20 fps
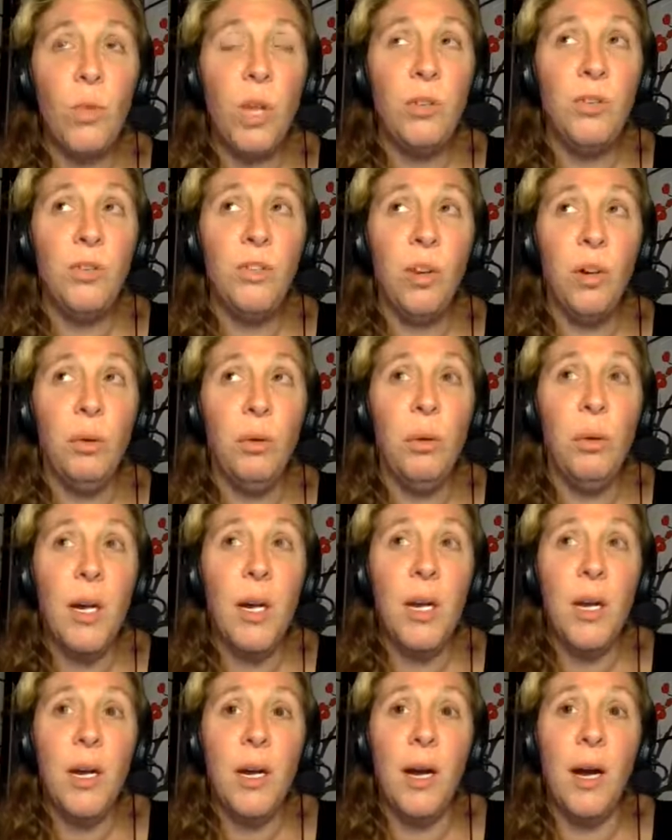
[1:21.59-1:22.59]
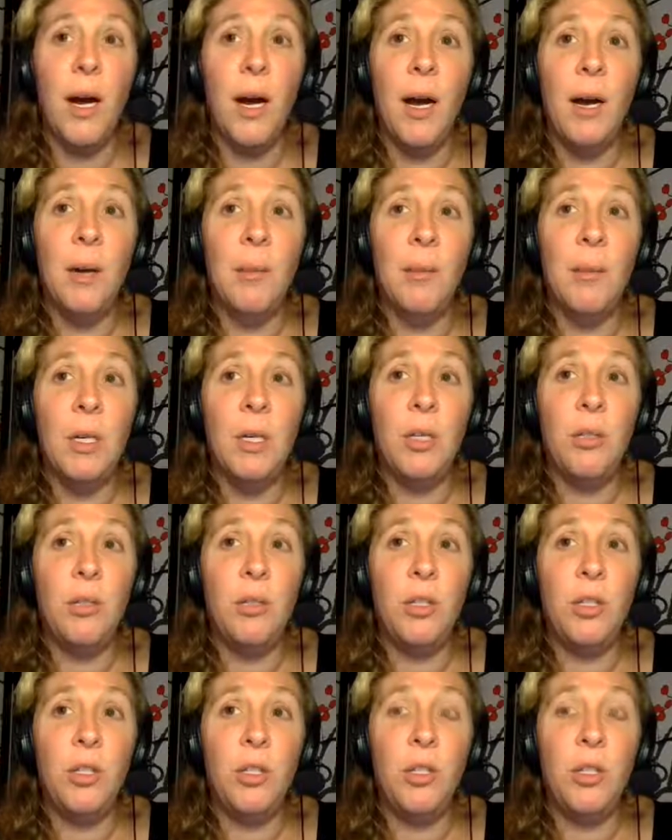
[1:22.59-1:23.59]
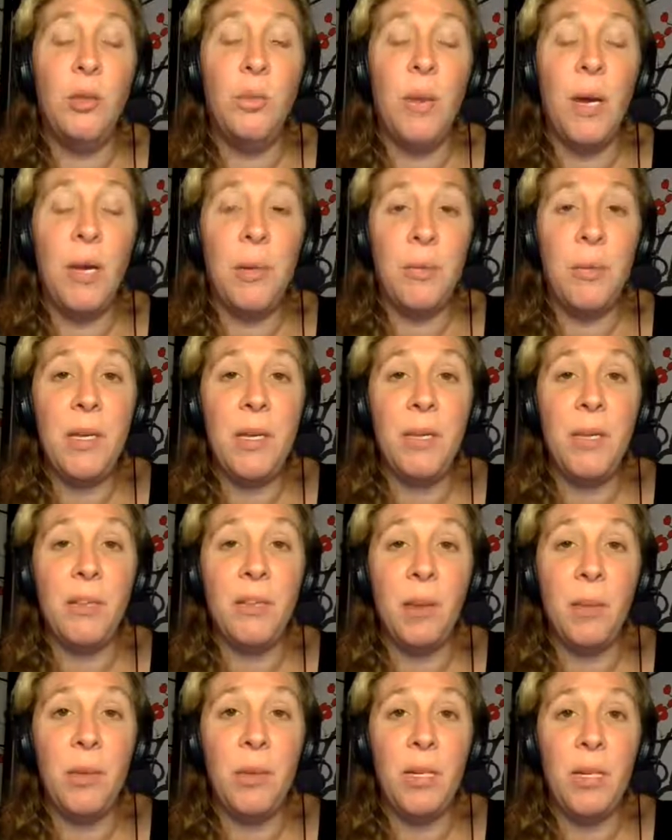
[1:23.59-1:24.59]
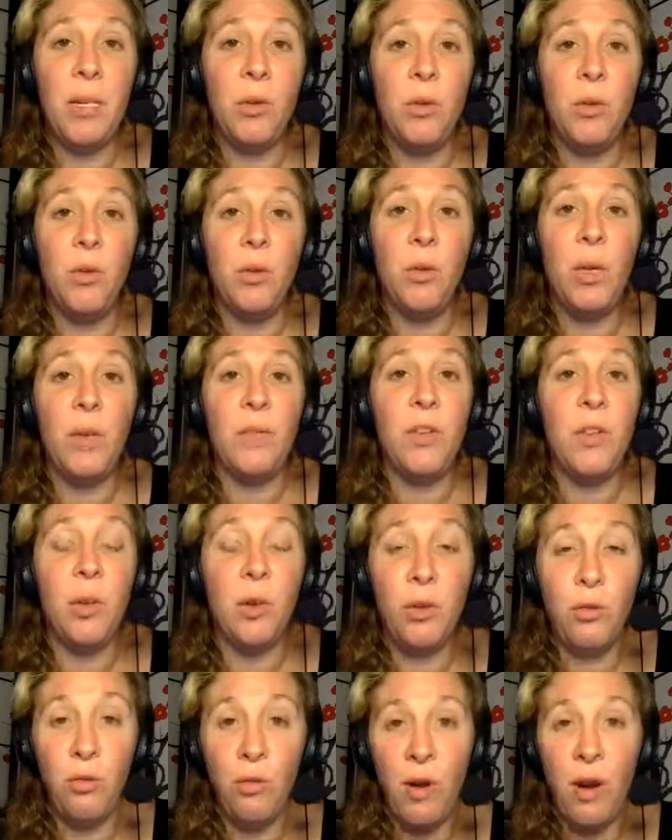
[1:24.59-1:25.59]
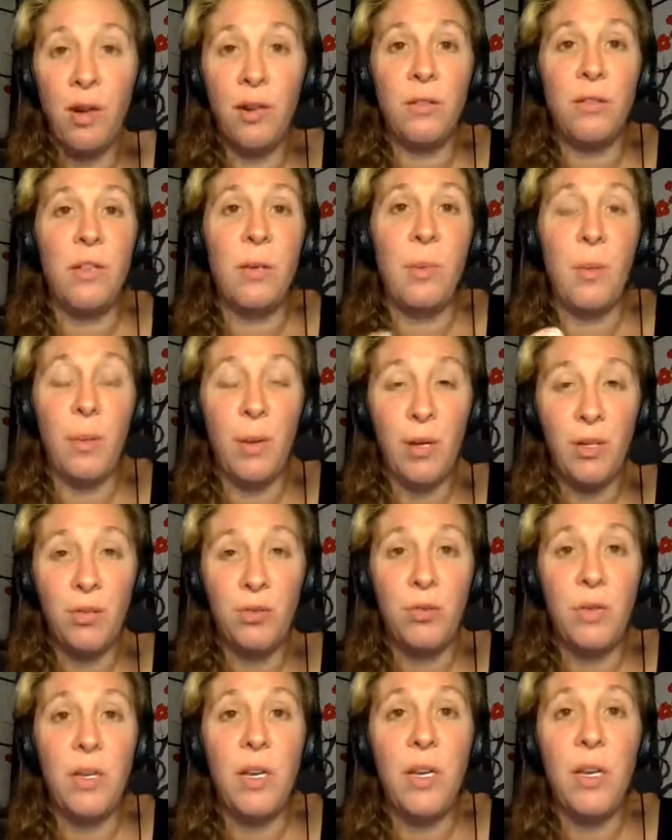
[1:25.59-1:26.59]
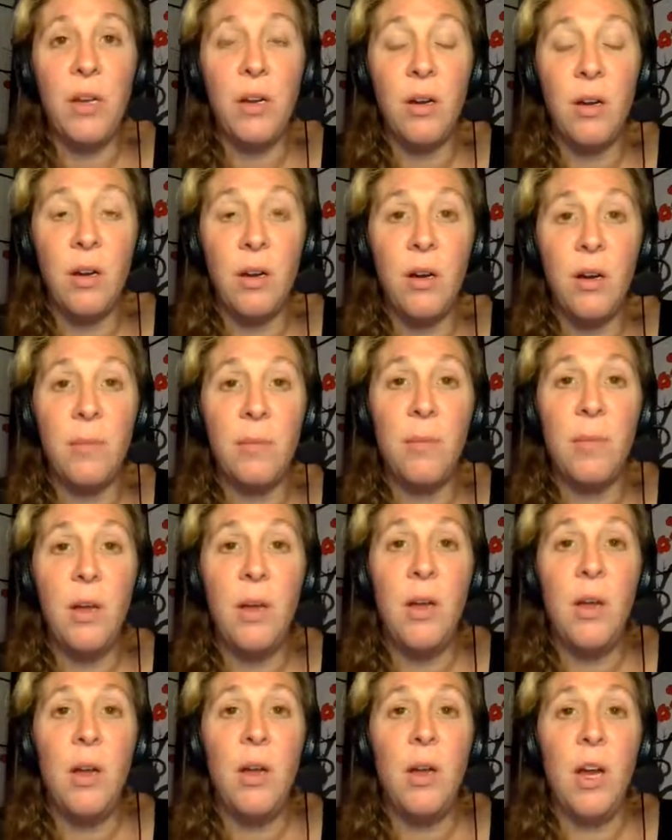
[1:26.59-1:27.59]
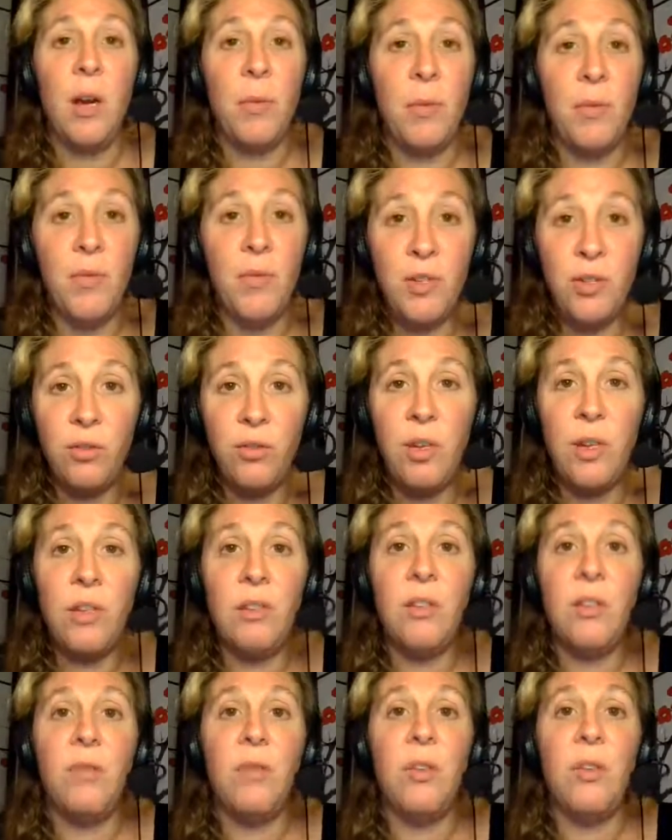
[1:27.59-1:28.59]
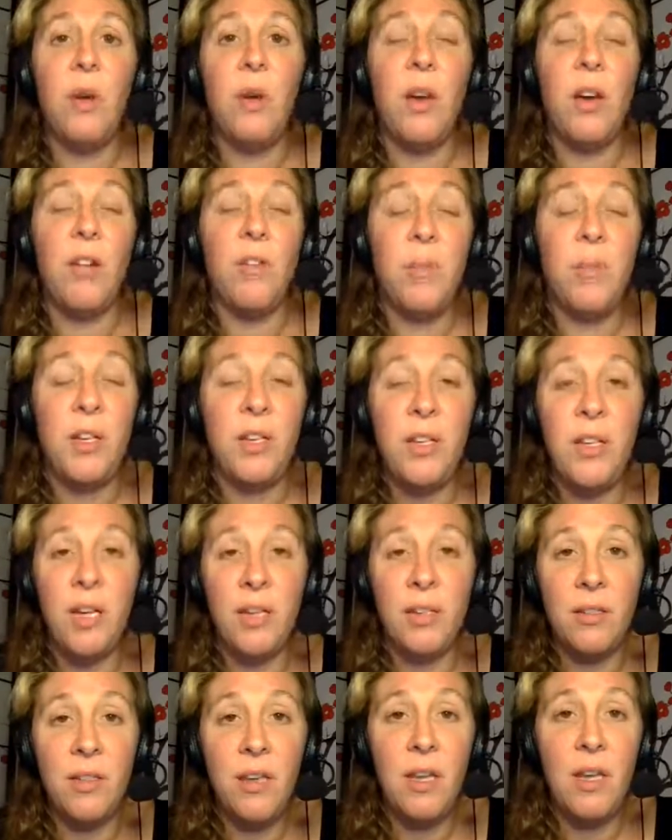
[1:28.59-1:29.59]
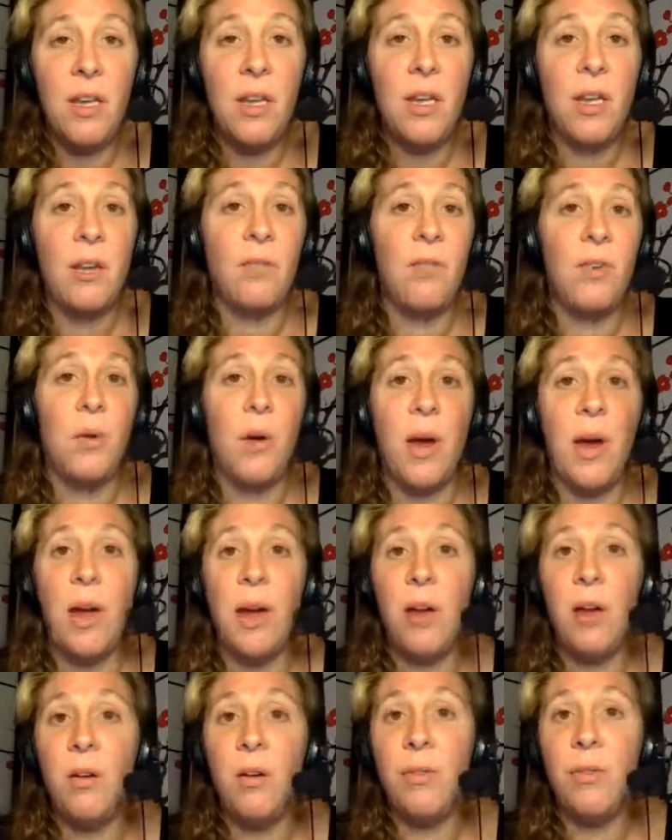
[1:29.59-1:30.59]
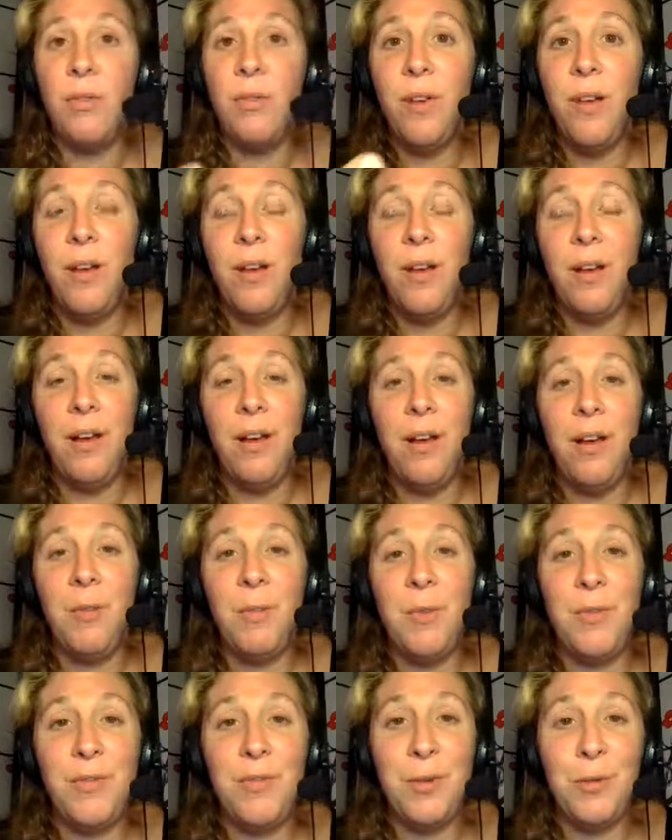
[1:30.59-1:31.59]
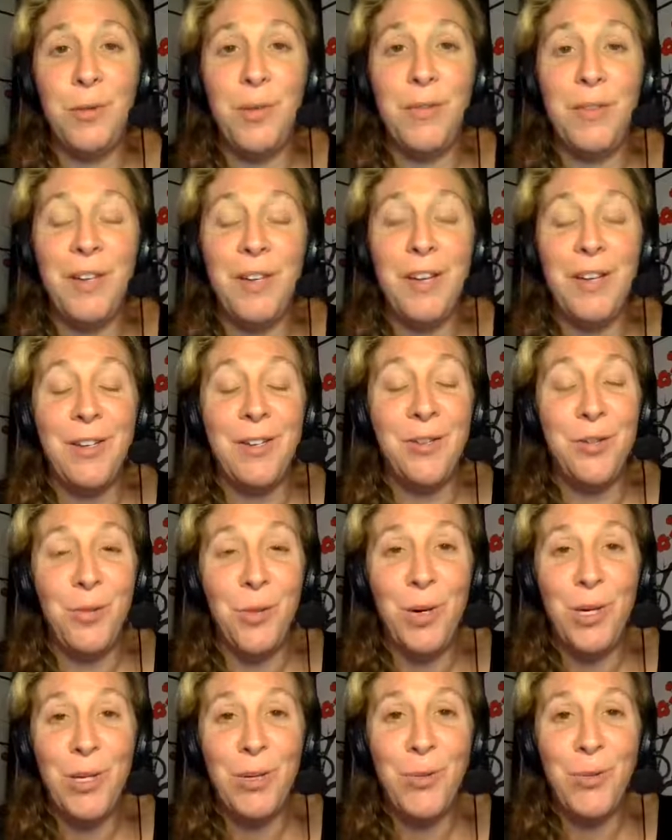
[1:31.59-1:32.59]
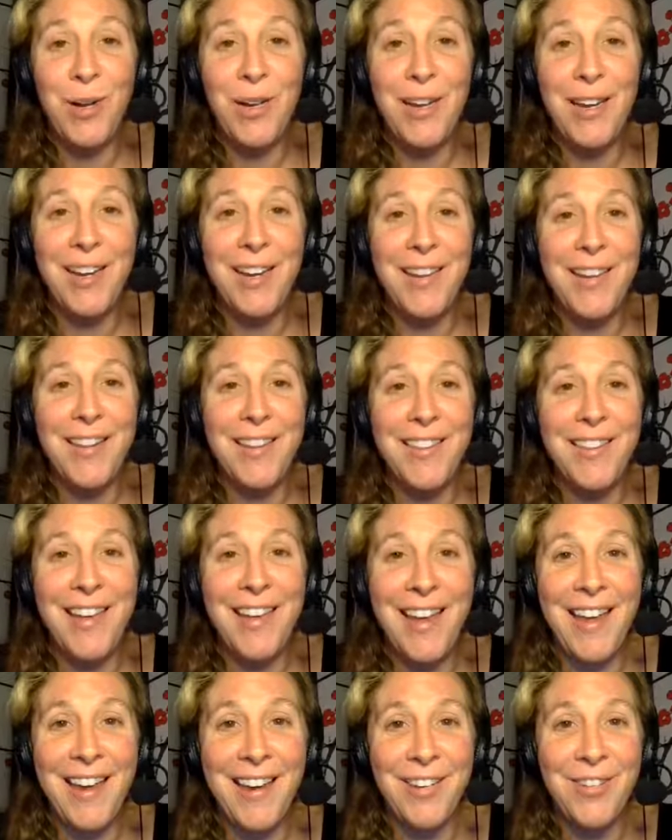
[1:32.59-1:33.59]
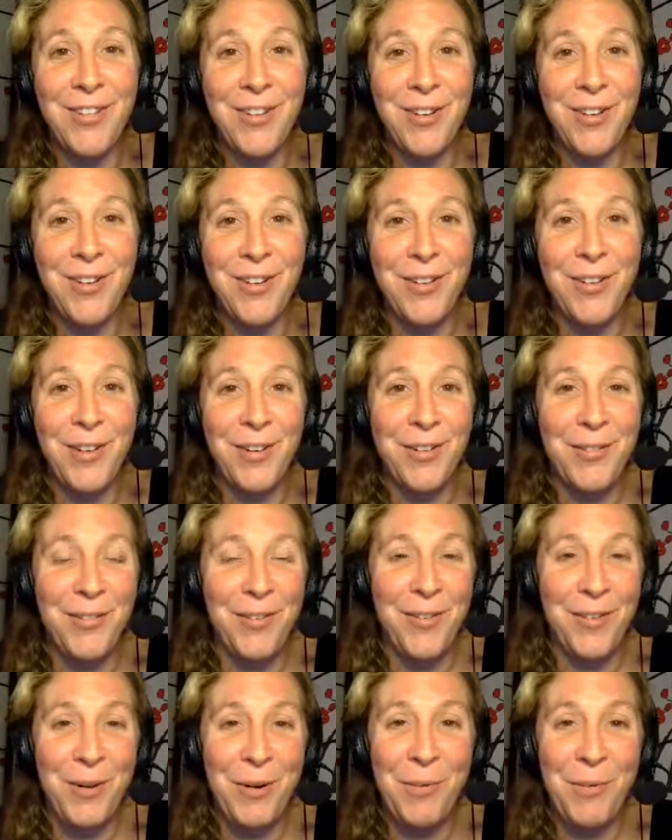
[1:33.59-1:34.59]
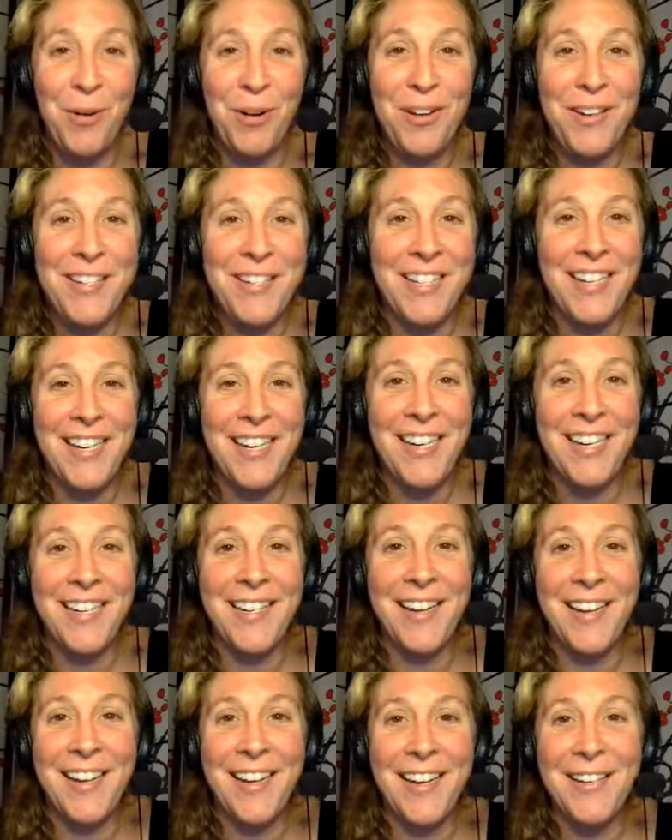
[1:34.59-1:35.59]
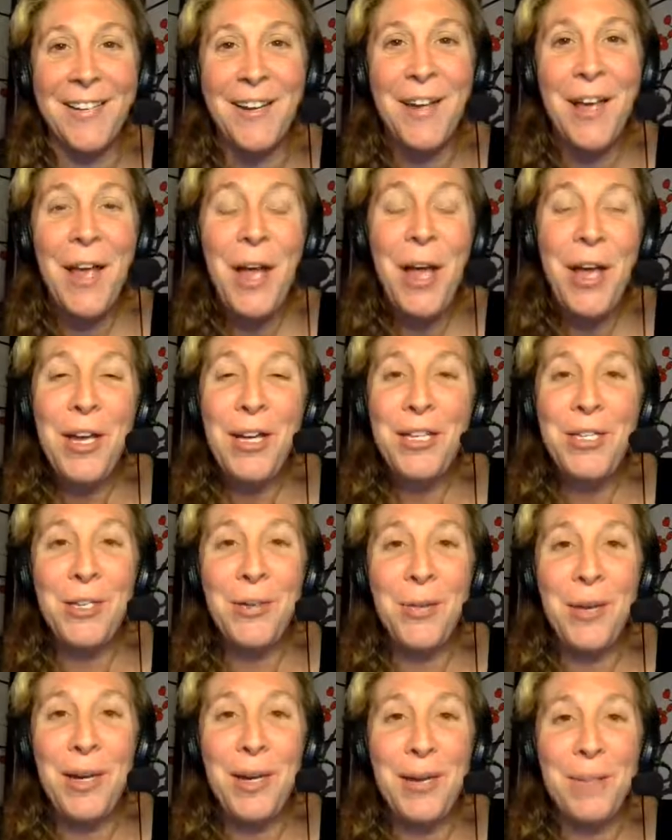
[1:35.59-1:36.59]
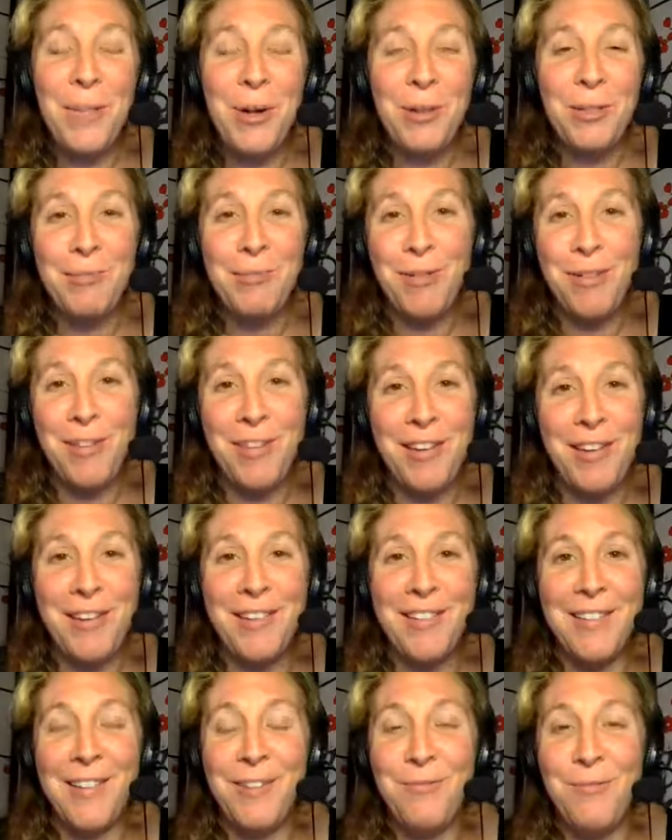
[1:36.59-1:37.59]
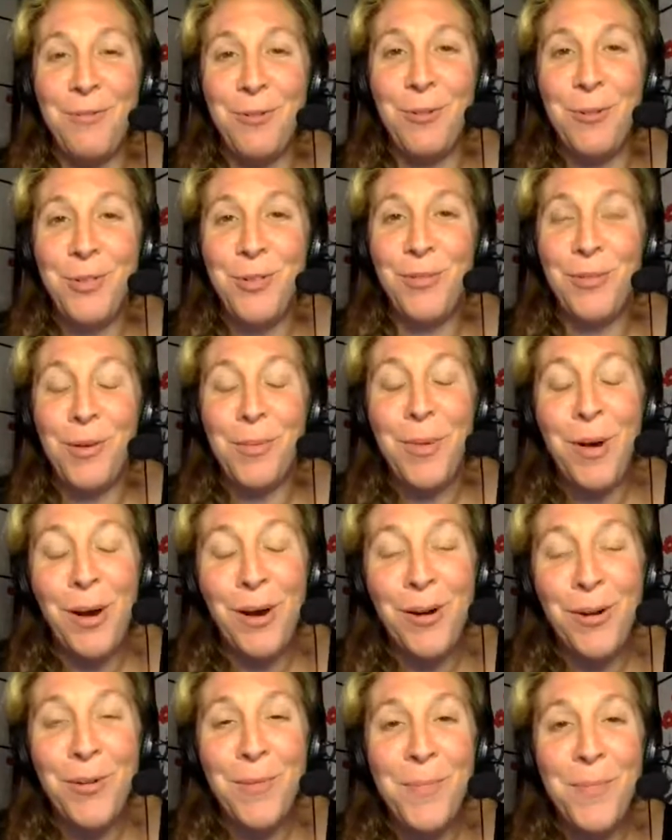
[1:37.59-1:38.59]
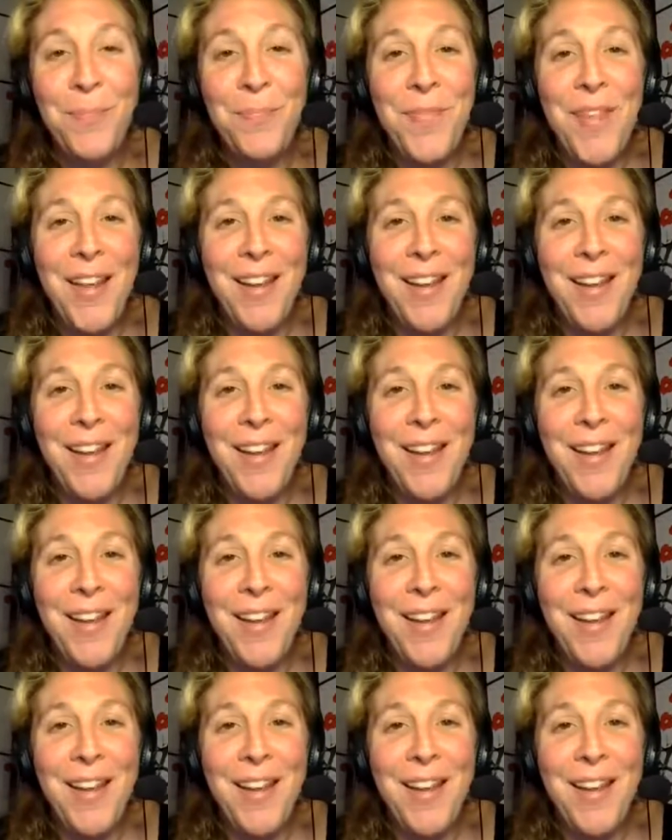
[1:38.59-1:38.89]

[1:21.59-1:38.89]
So, um, you might be somebody who, if you're chronically, perpetually hypervigilant, if you have PTSD, if you're living in 2020, the age of quarantine and doing multiple things and roles from home,